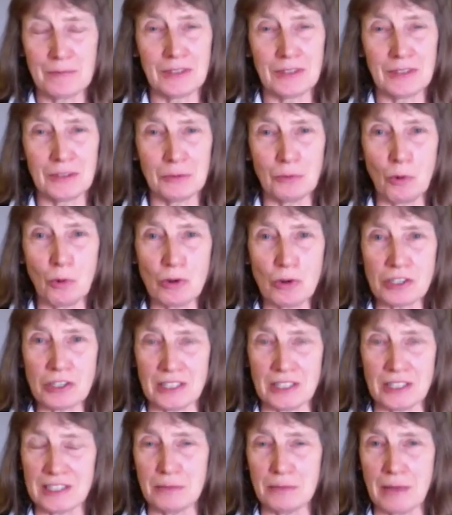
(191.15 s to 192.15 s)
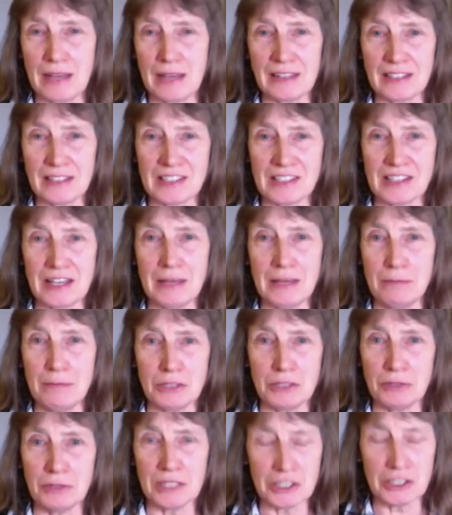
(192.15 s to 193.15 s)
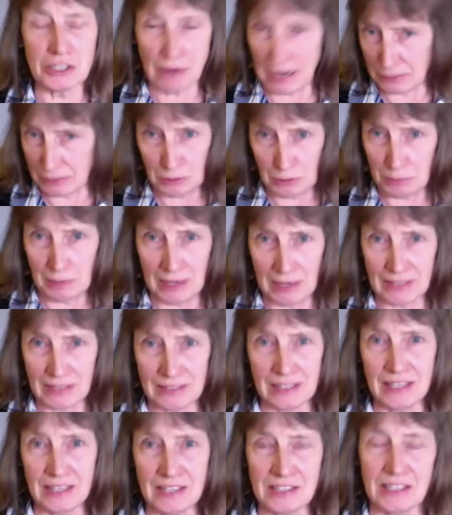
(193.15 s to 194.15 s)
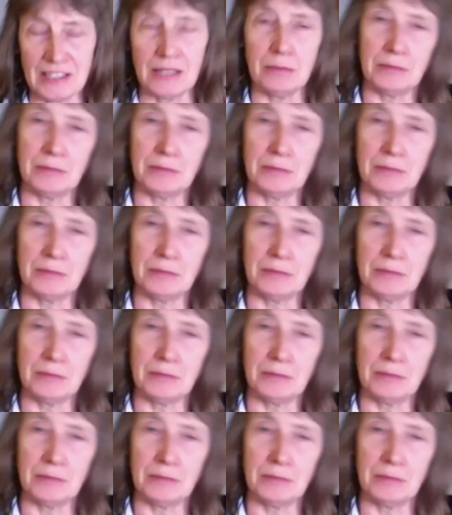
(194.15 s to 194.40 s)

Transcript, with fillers: the water to make the steam to interact with magnesium,